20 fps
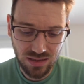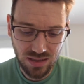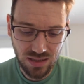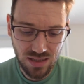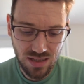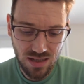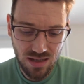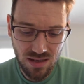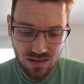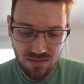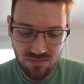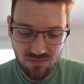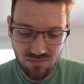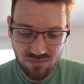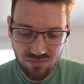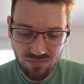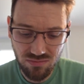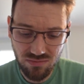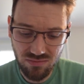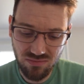um,
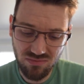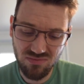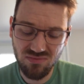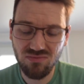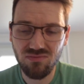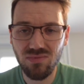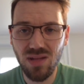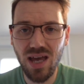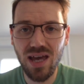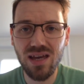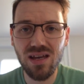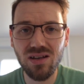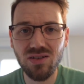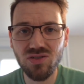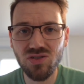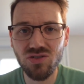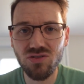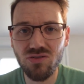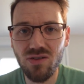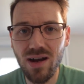
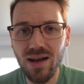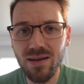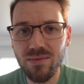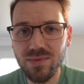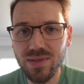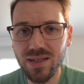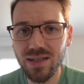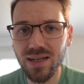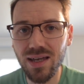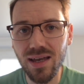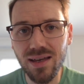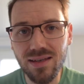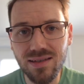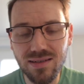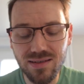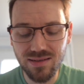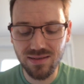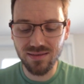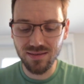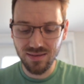800 grams I
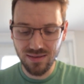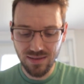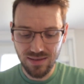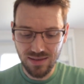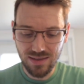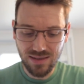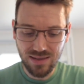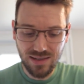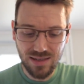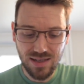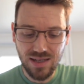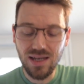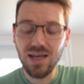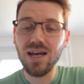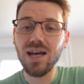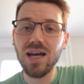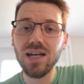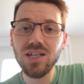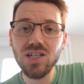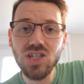guess,
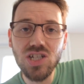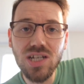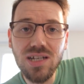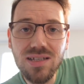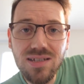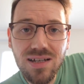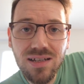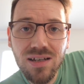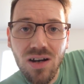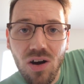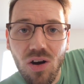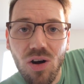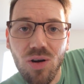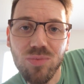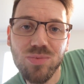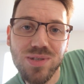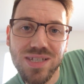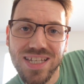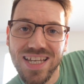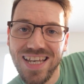and a shit ton of
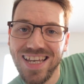hops.